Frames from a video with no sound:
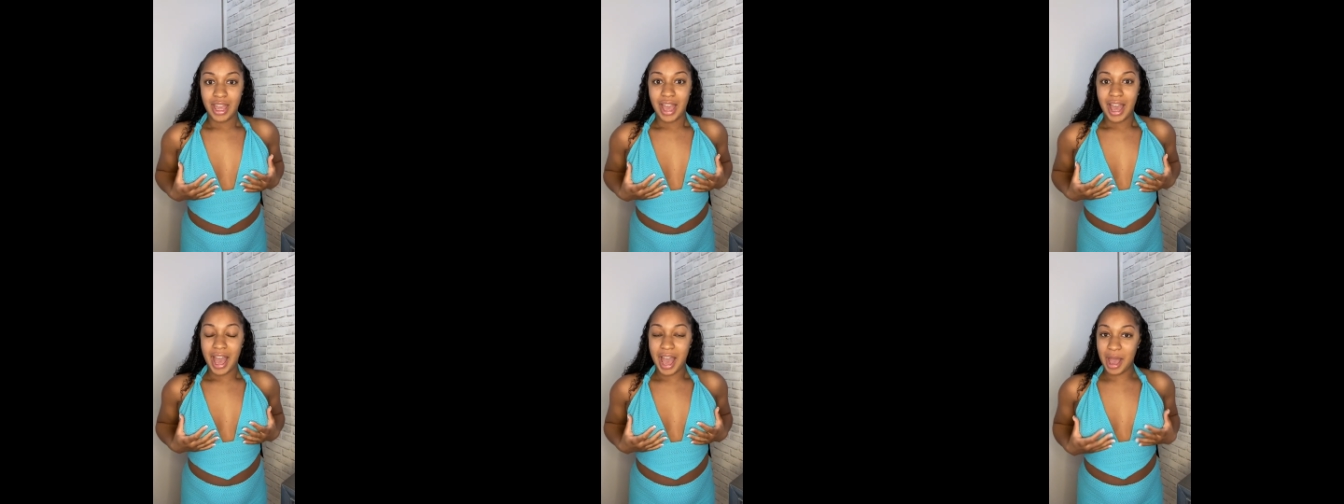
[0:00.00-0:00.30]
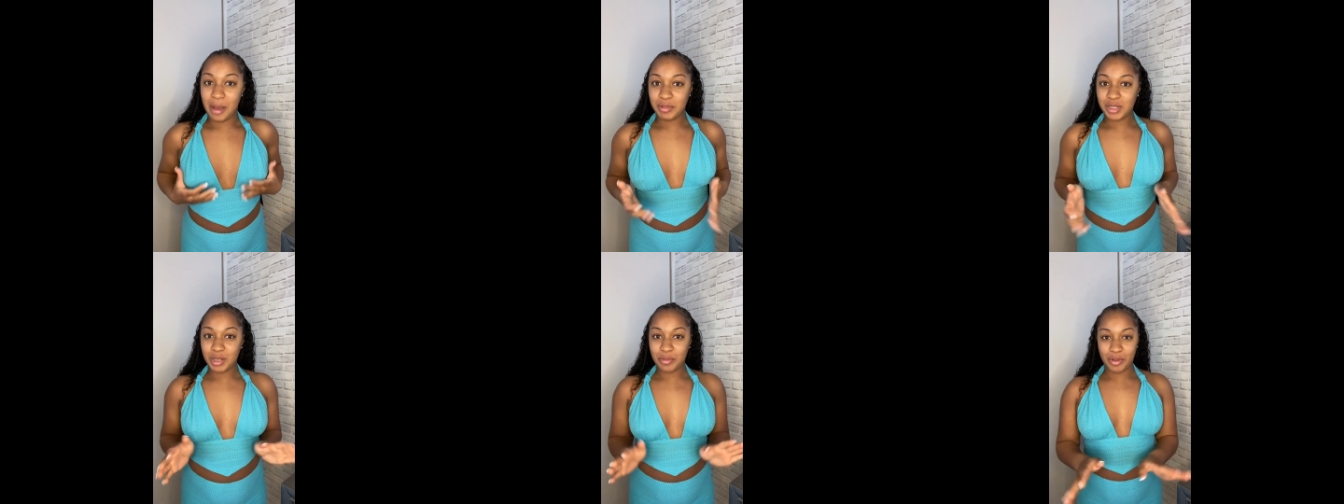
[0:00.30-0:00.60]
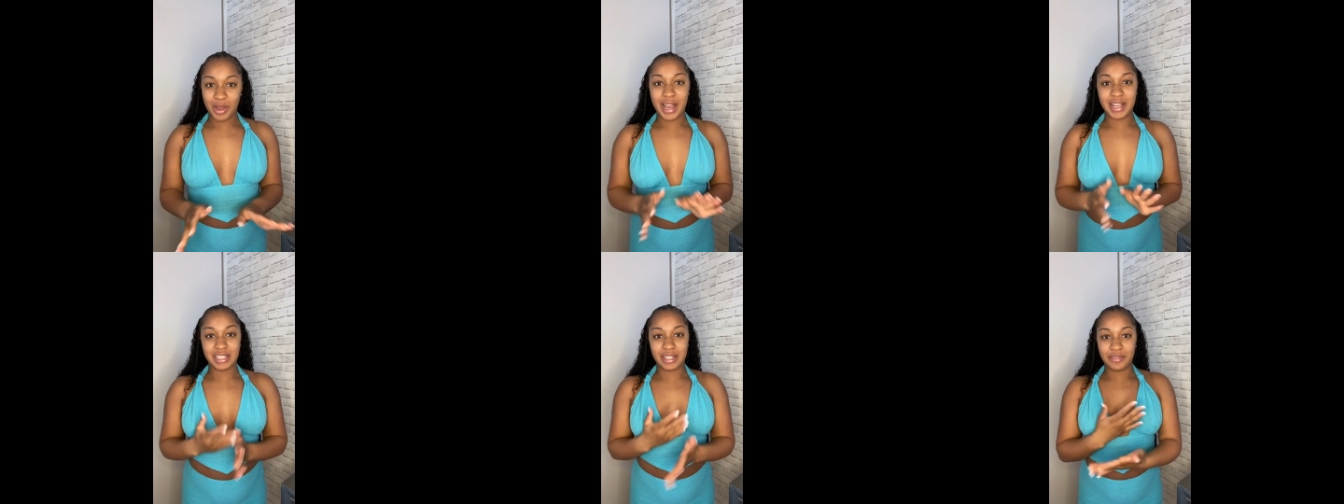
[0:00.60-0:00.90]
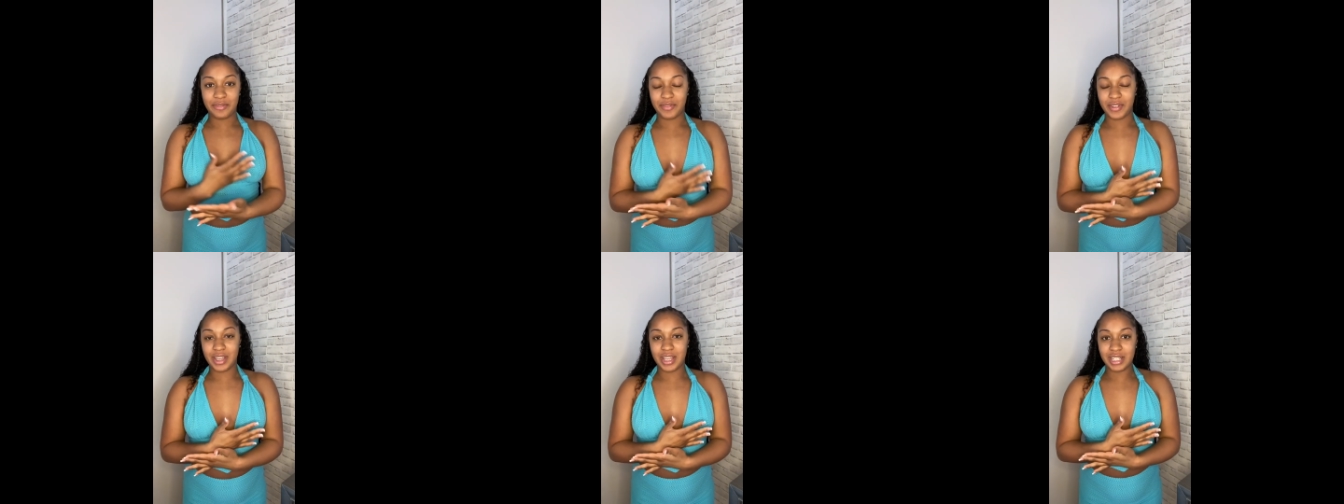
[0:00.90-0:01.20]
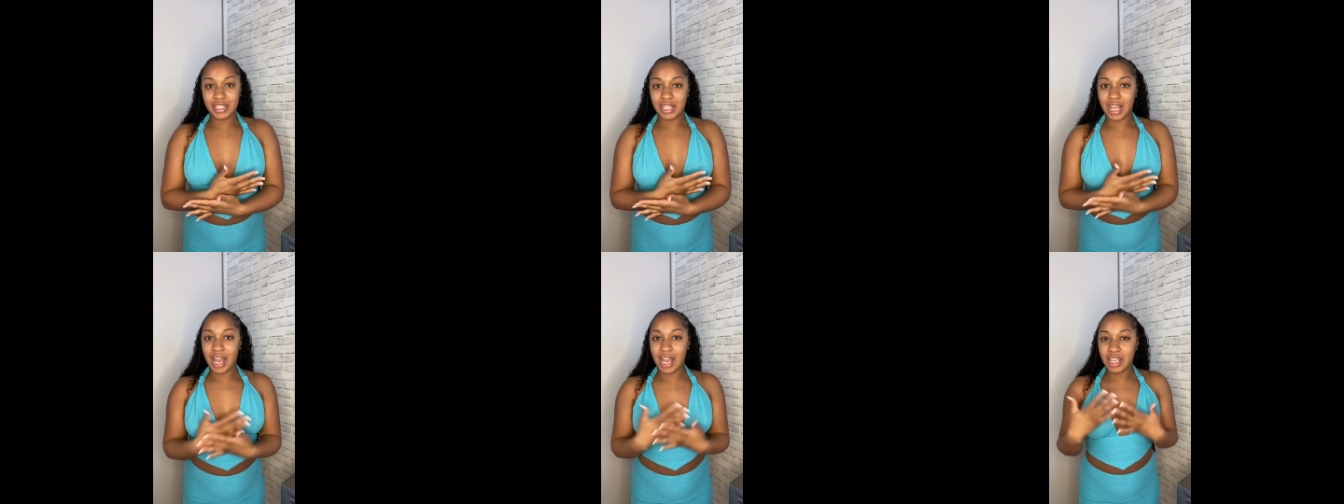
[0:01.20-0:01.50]
I'm surprised it
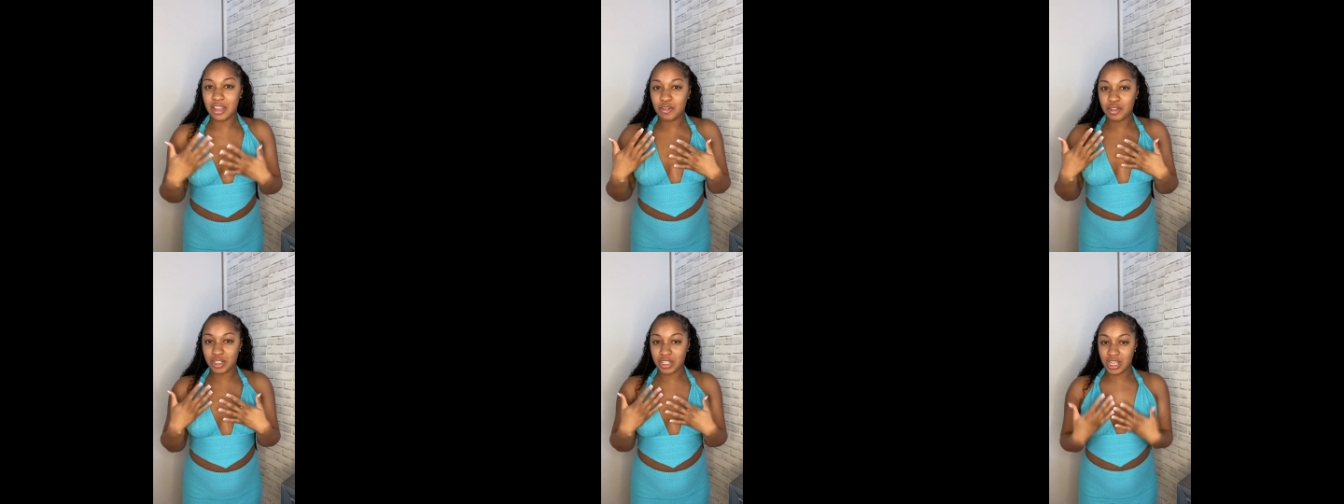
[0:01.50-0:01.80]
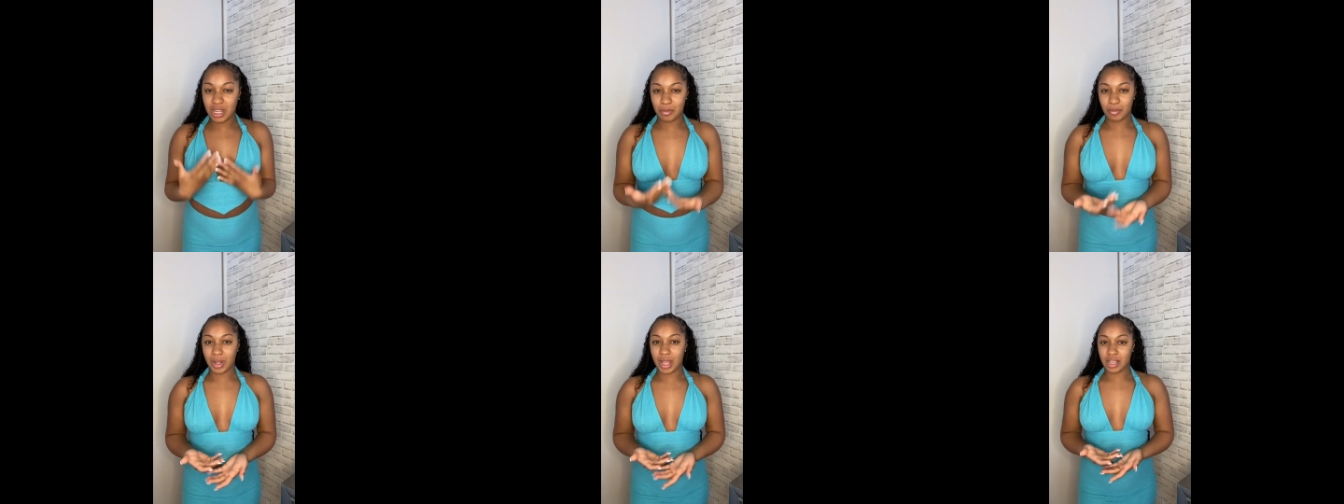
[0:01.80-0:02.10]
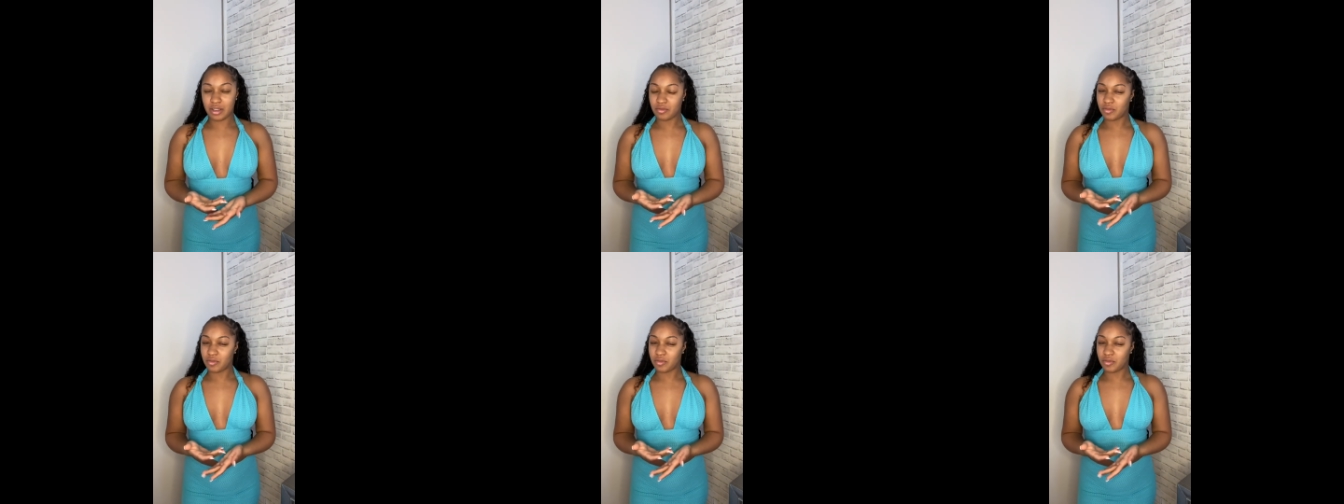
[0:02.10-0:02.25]
fits. I usually am like